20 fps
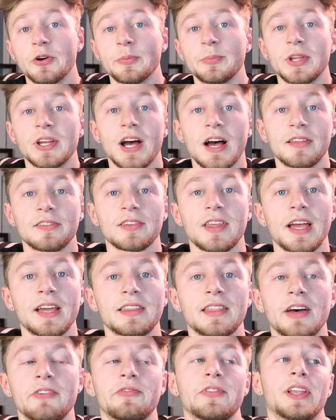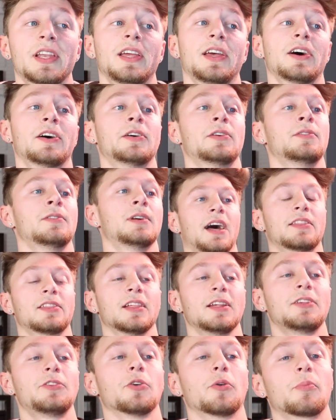hope you guys liked that video. I
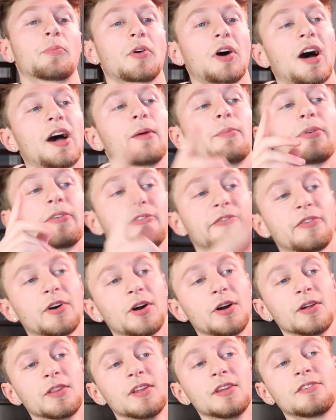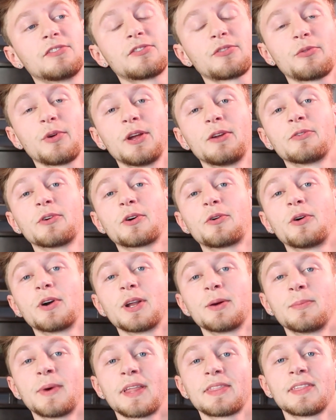think you'll probably prefer this screen
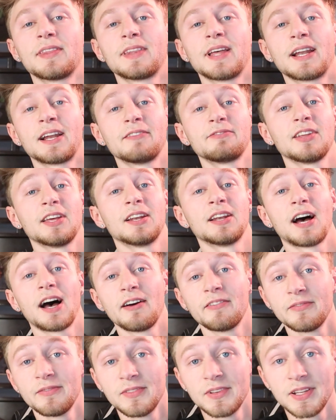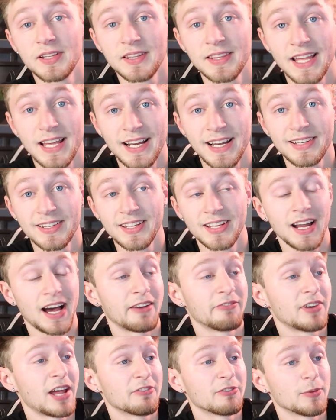recording method that I did.
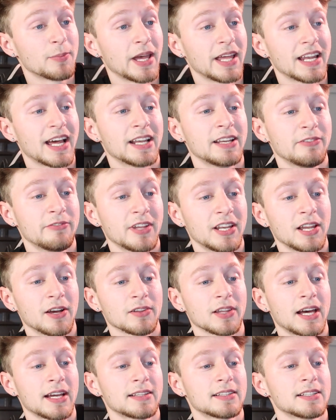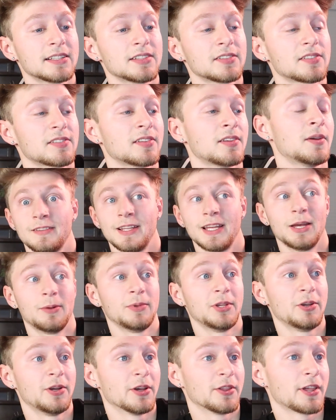I've never made any video like this. Damn,
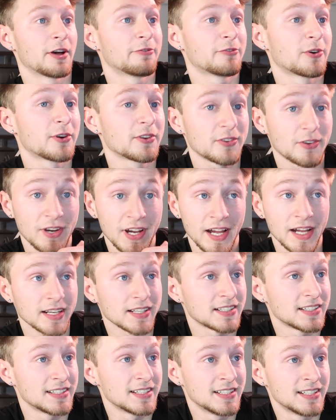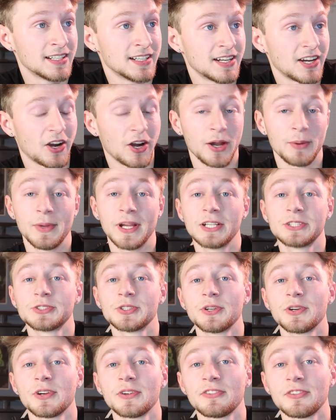you hear that voice crack. All right, make
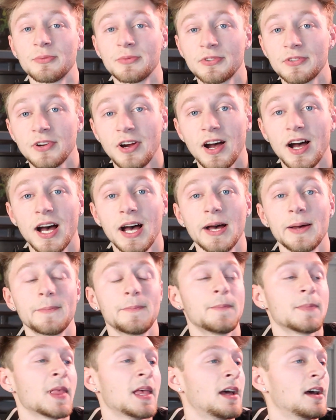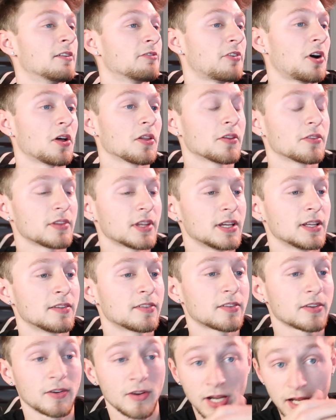sure to subscribe, follow the
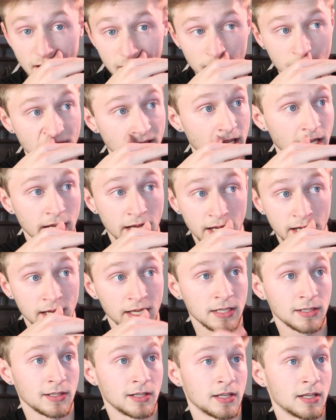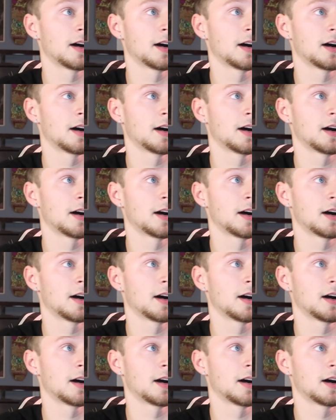Instagram, and